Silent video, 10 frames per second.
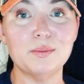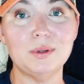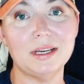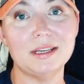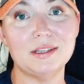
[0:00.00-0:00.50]

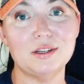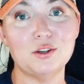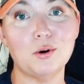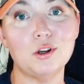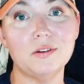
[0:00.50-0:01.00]
place to
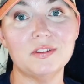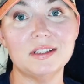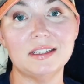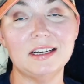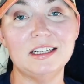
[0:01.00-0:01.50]
do all of
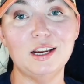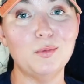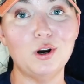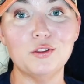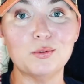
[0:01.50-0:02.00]
this in.
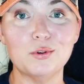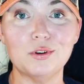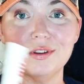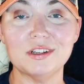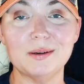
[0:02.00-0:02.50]
I'm on the road
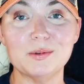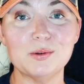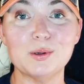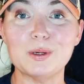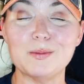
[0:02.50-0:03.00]
all the time, so
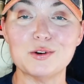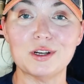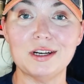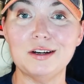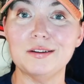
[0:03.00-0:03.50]
sometimes you're
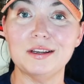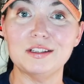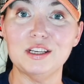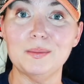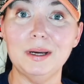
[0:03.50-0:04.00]
gonna hear
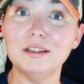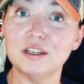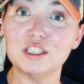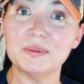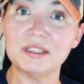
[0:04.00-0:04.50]
things that you might
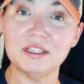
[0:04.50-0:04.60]
not expect to